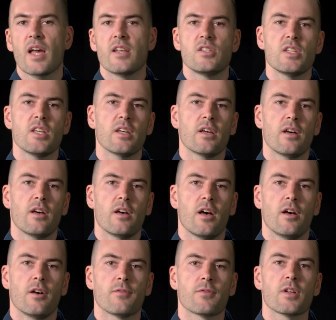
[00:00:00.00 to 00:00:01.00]
idea
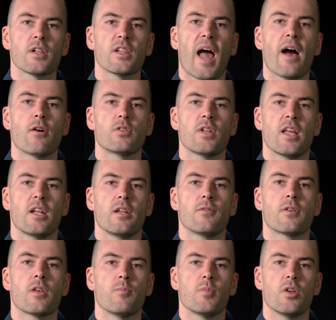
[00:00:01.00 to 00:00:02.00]
of
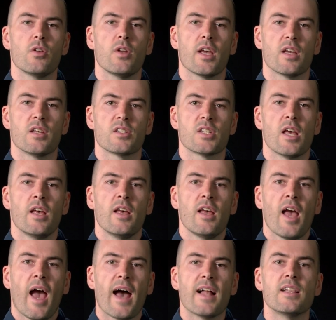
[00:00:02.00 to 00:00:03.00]
cloud-native computing is
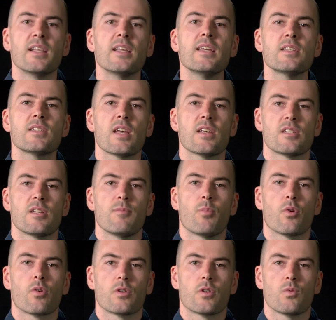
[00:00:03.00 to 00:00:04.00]
at least as
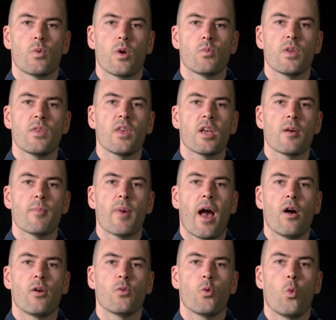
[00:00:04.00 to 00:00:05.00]
important when we think
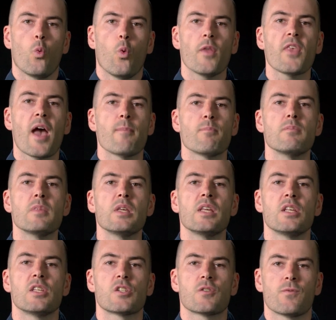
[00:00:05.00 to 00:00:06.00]
about what that
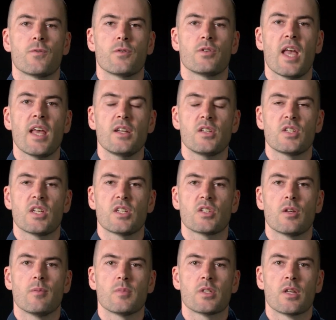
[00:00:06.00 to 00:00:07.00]
means for data
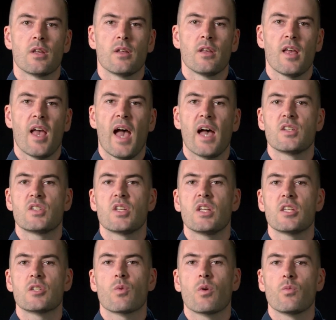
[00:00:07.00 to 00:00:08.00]
systems as it
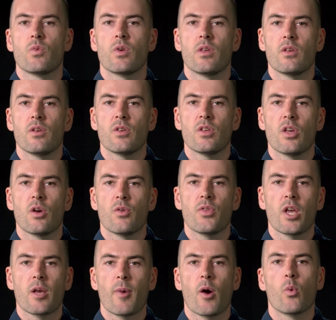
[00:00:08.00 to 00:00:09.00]
is when we, you know,
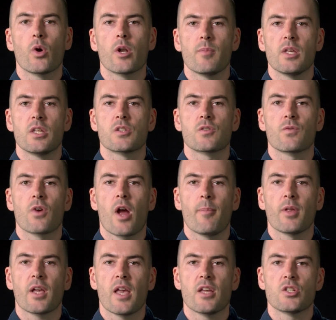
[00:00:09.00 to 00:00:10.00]
think about what it means for
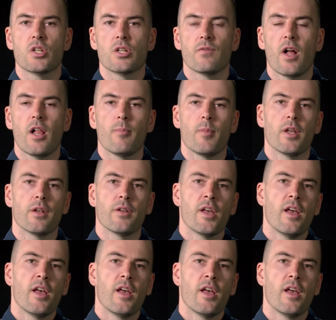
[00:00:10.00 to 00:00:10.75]
application development.